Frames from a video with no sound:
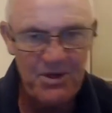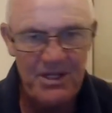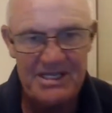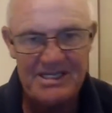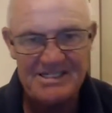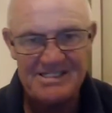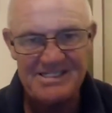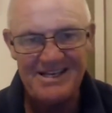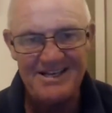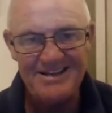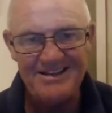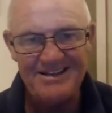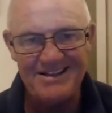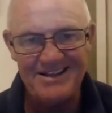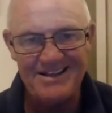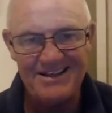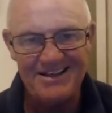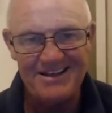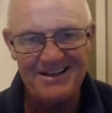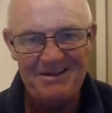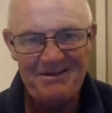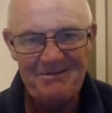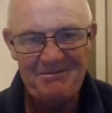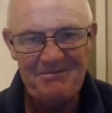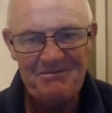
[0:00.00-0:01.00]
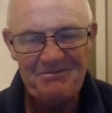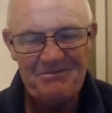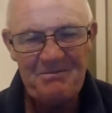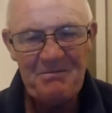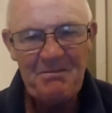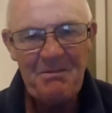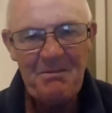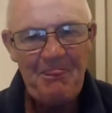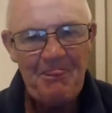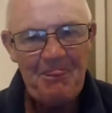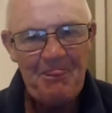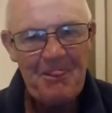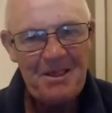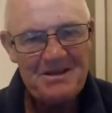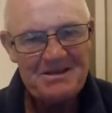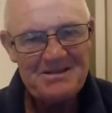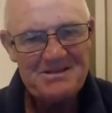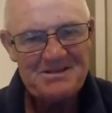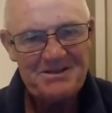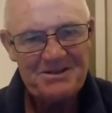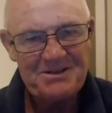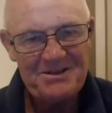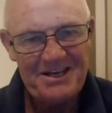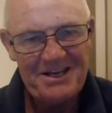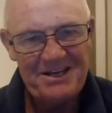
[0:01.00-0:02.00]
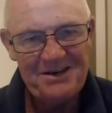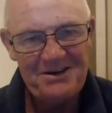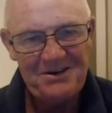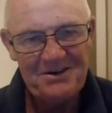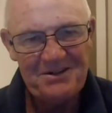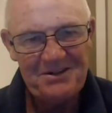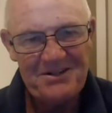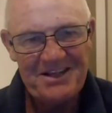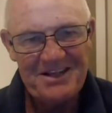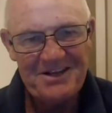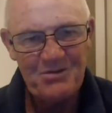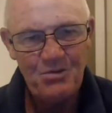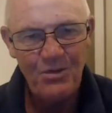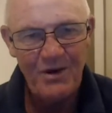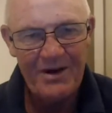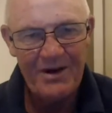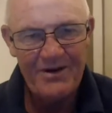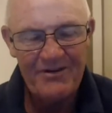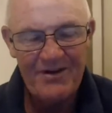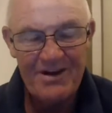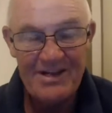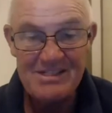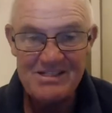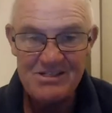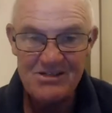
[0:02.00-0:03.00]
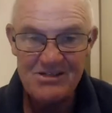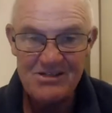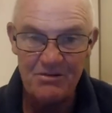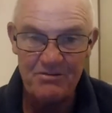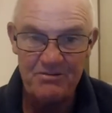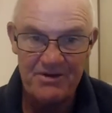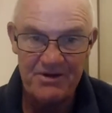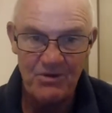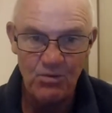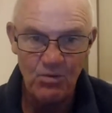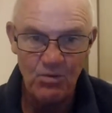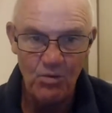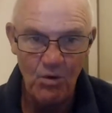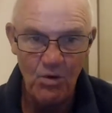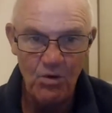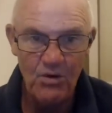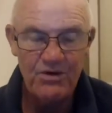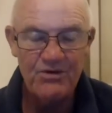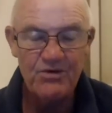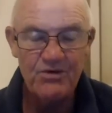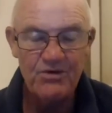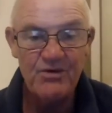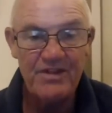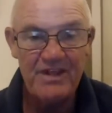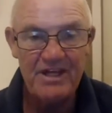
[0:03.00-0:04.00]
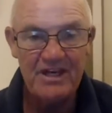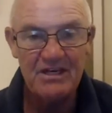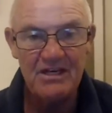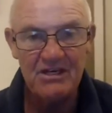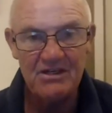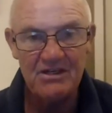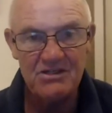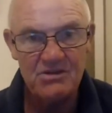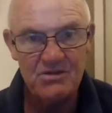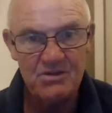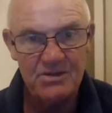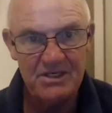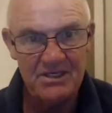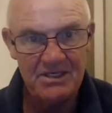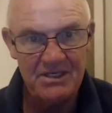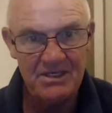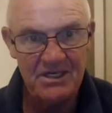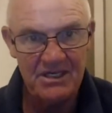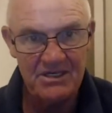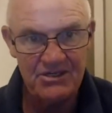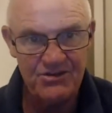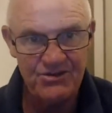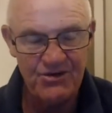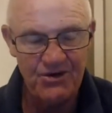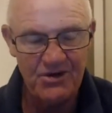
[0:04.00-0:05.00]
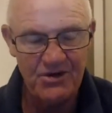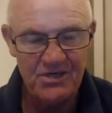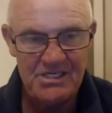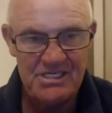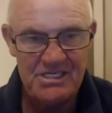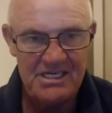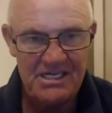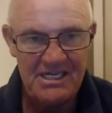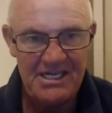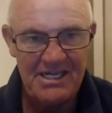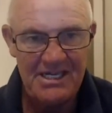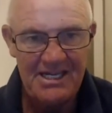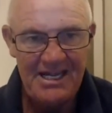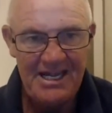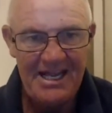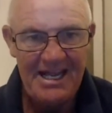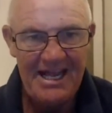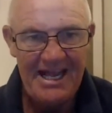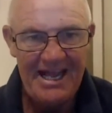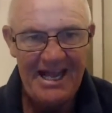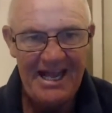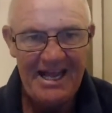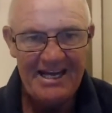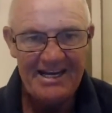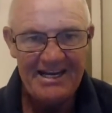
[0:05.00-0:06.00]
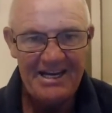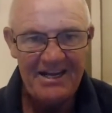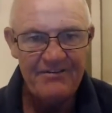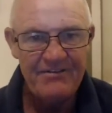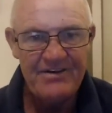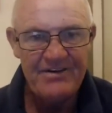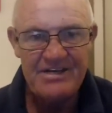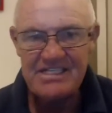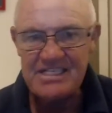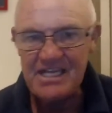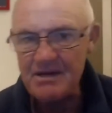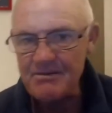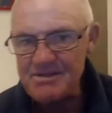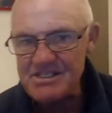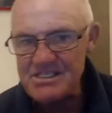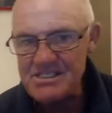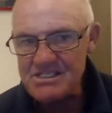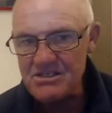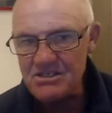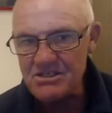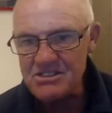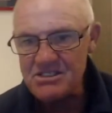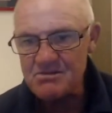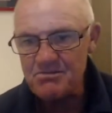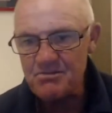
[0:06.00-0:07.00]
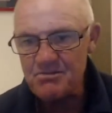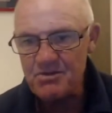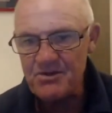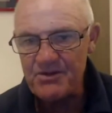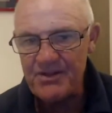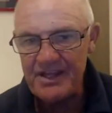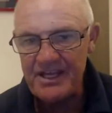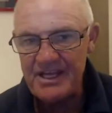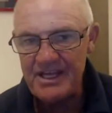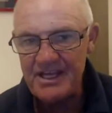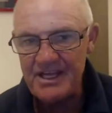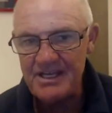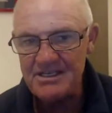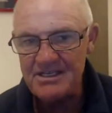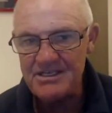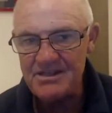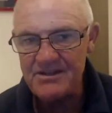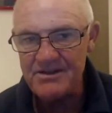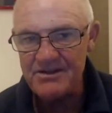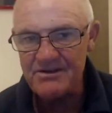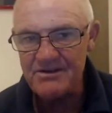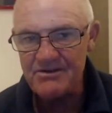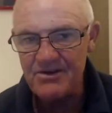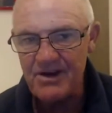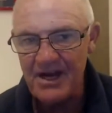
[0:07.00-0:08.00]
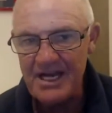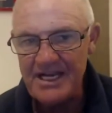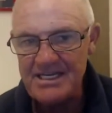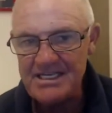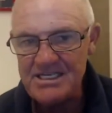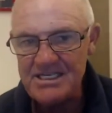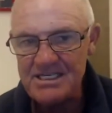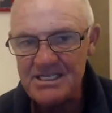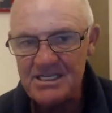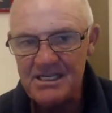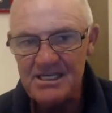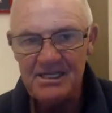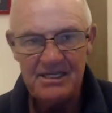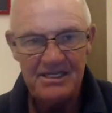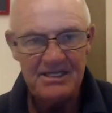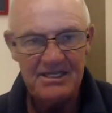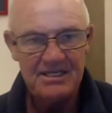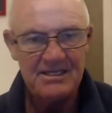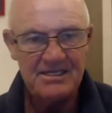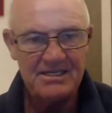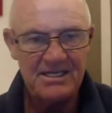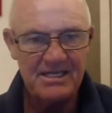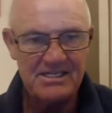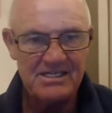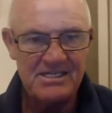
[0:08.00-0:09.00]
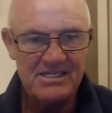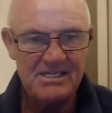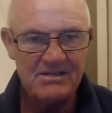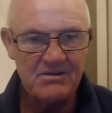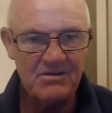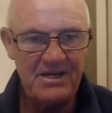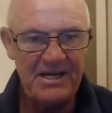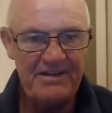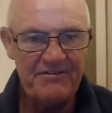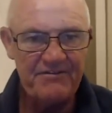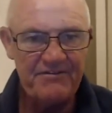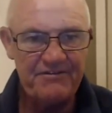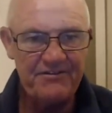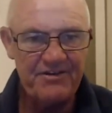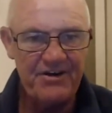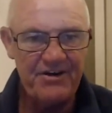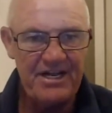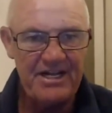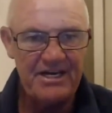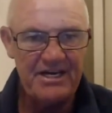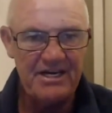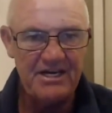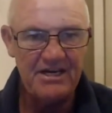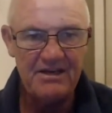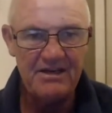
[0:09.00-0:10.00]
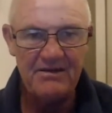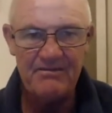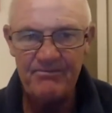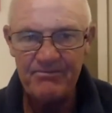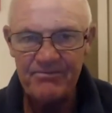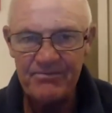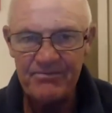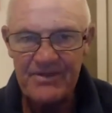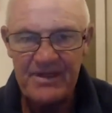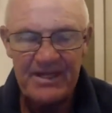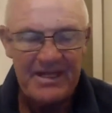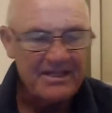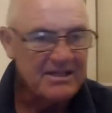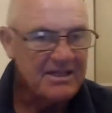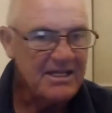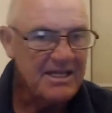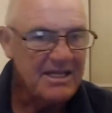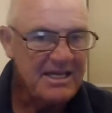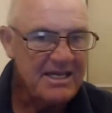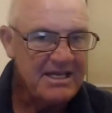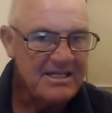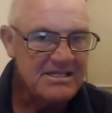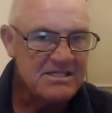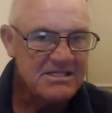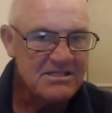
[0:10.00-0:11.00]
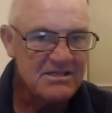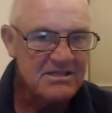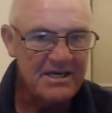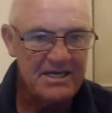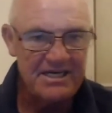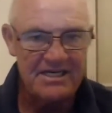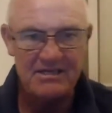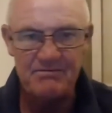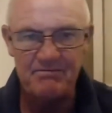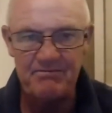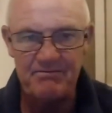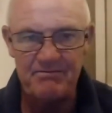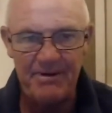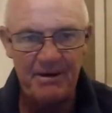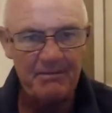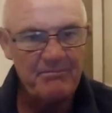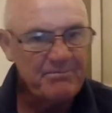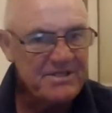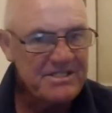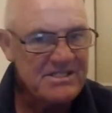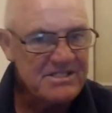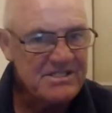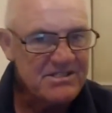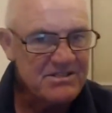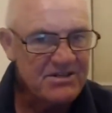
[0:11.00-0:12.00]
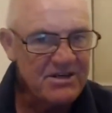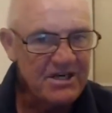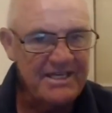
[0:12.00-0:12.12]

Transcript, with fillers: putting its head there. So now that one rein stop at a walk, you then go to a, a trot, and every time it starts to put the head to the right, touch the left rein, get the head straight, bump it